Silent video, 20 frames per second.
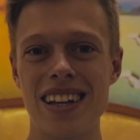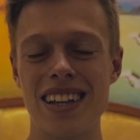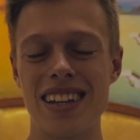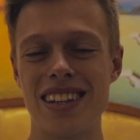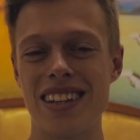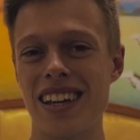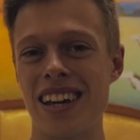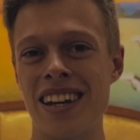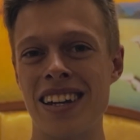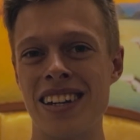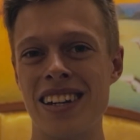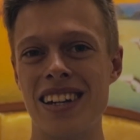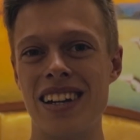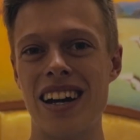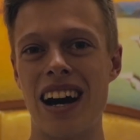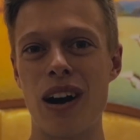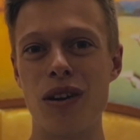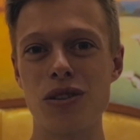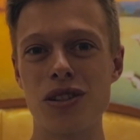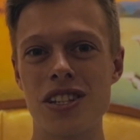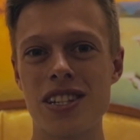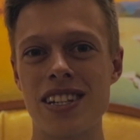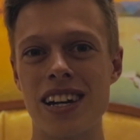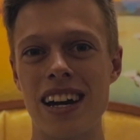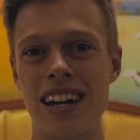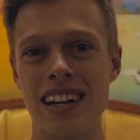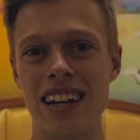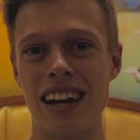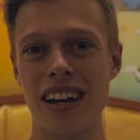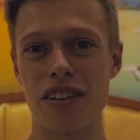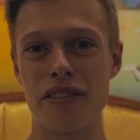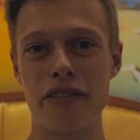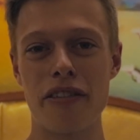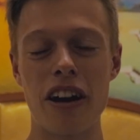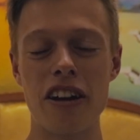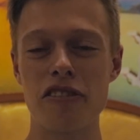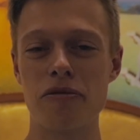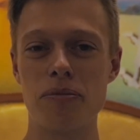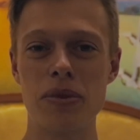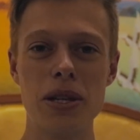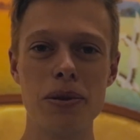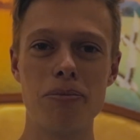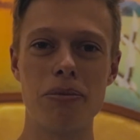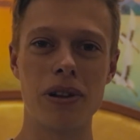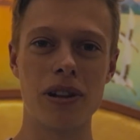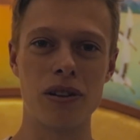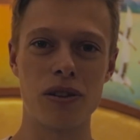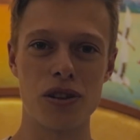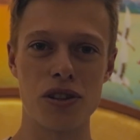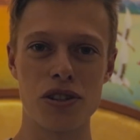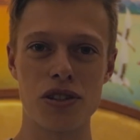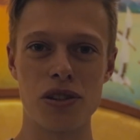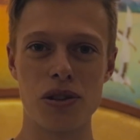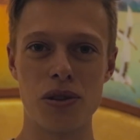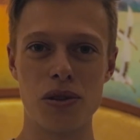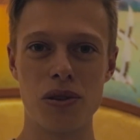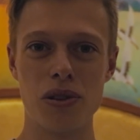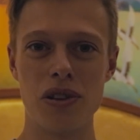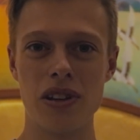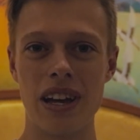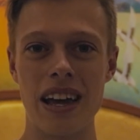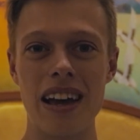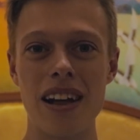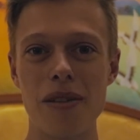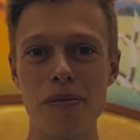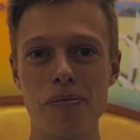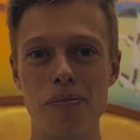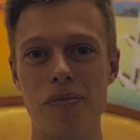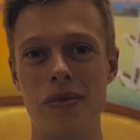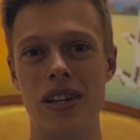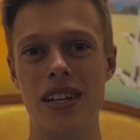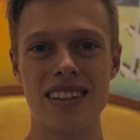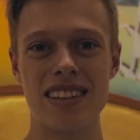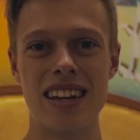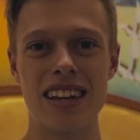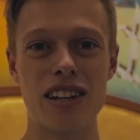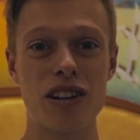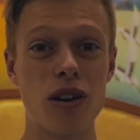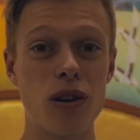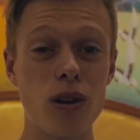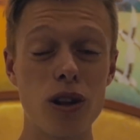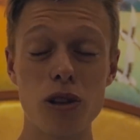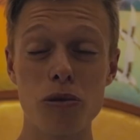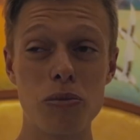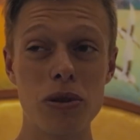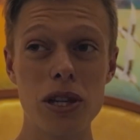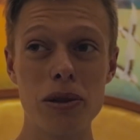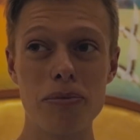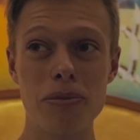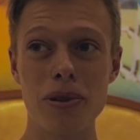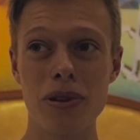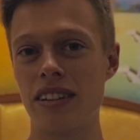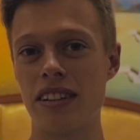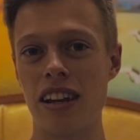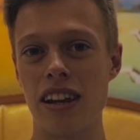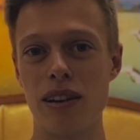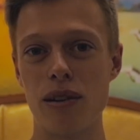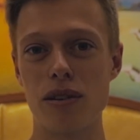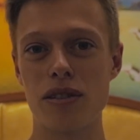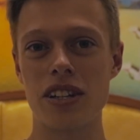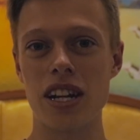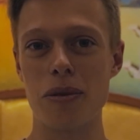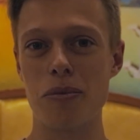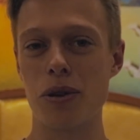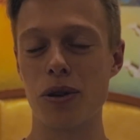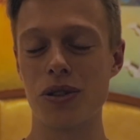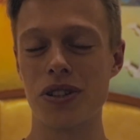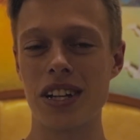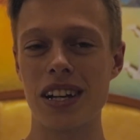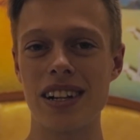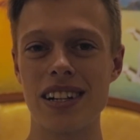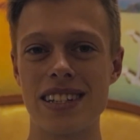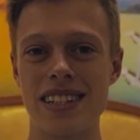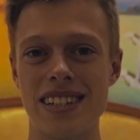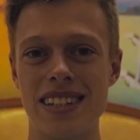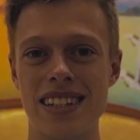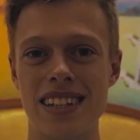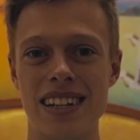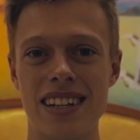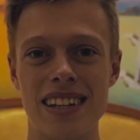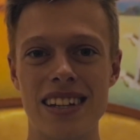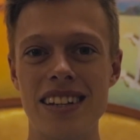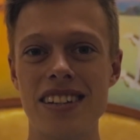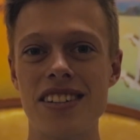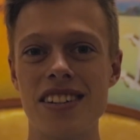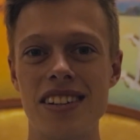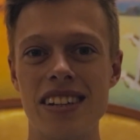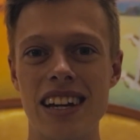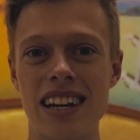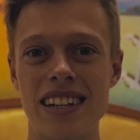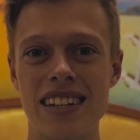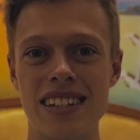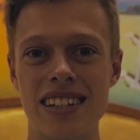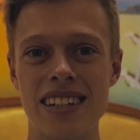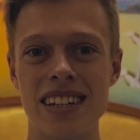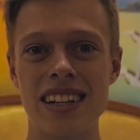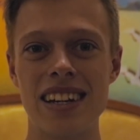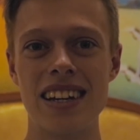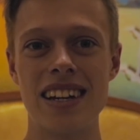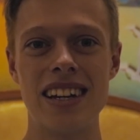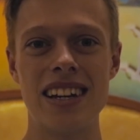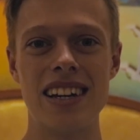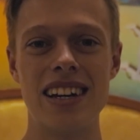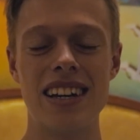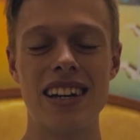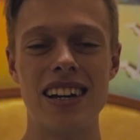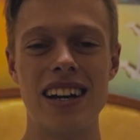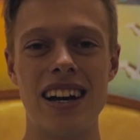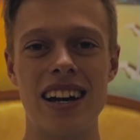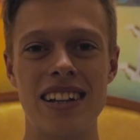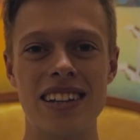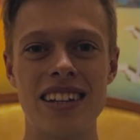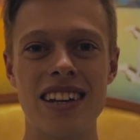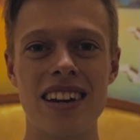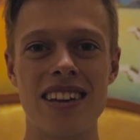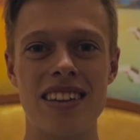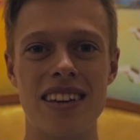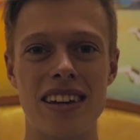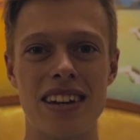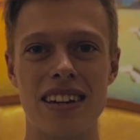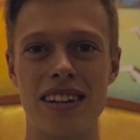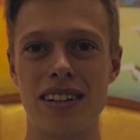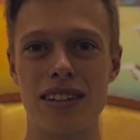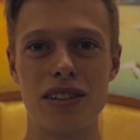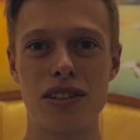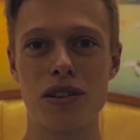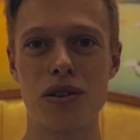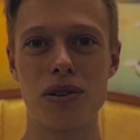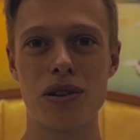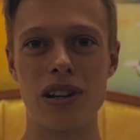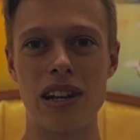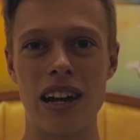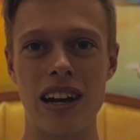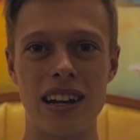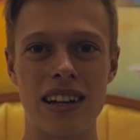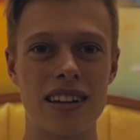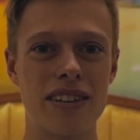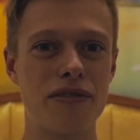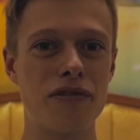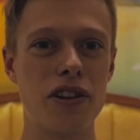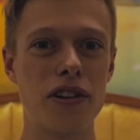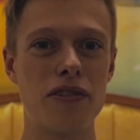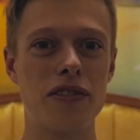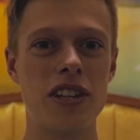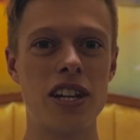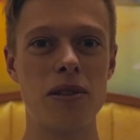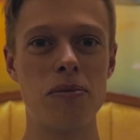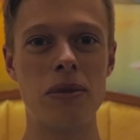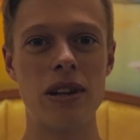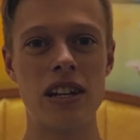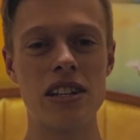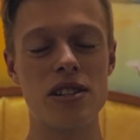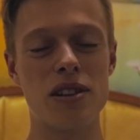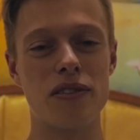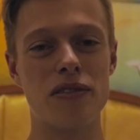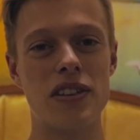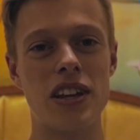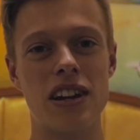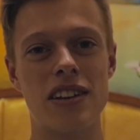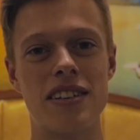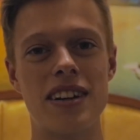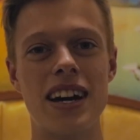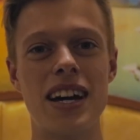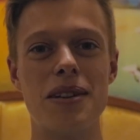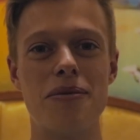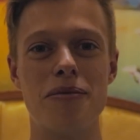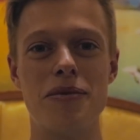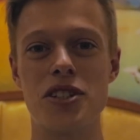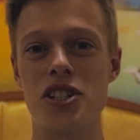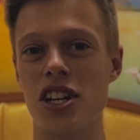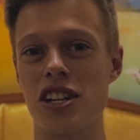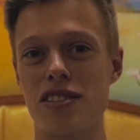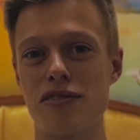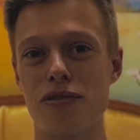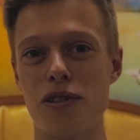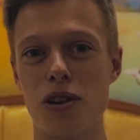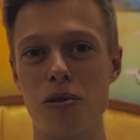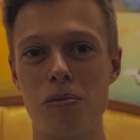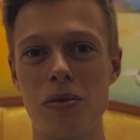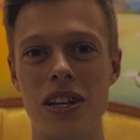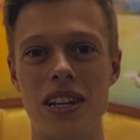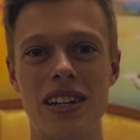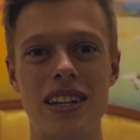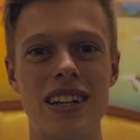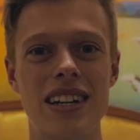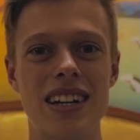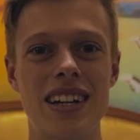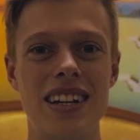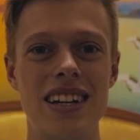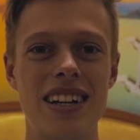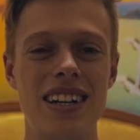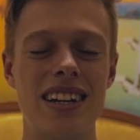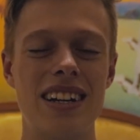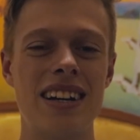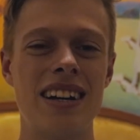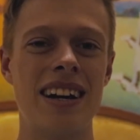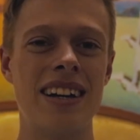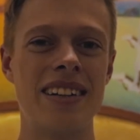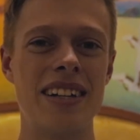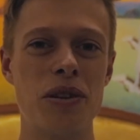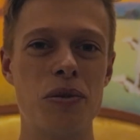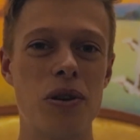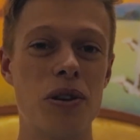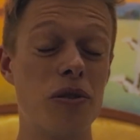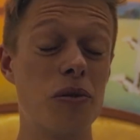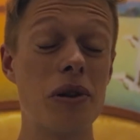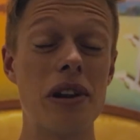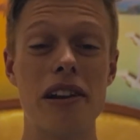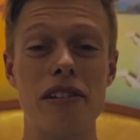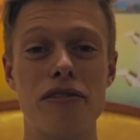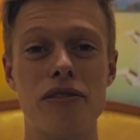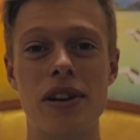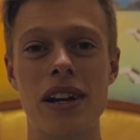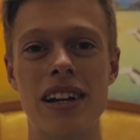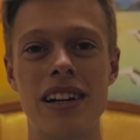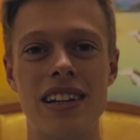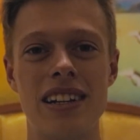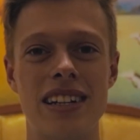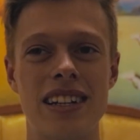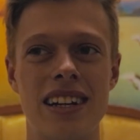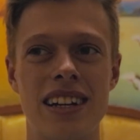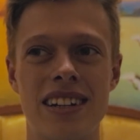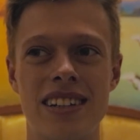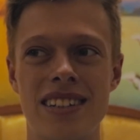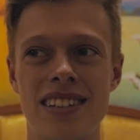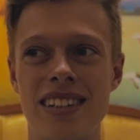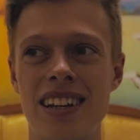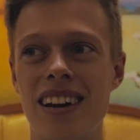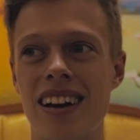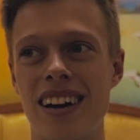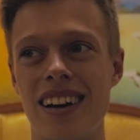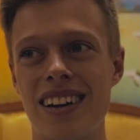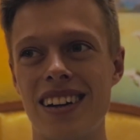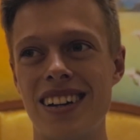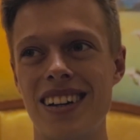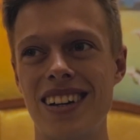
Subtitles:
then outside like 5 people or so helped me. They called people, they looked up hotels in the internet, and yeah, they took like 15 minutes of their time just for me. And they were really friendly, and yeah,